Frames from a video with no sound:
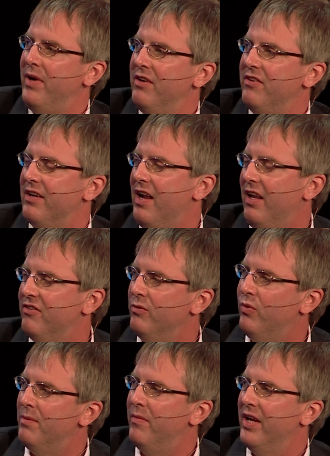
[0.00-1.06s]
and biotechnology?
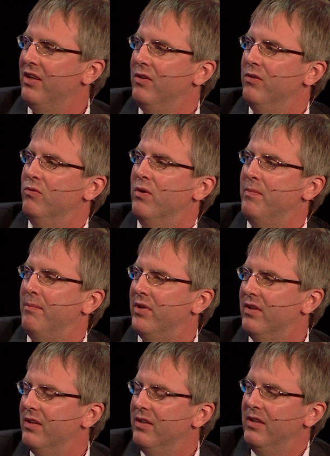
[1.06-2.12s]
What might you
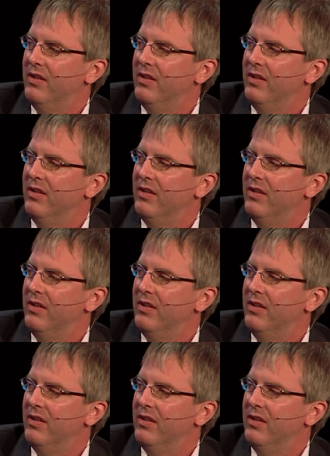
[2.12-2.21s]
remember?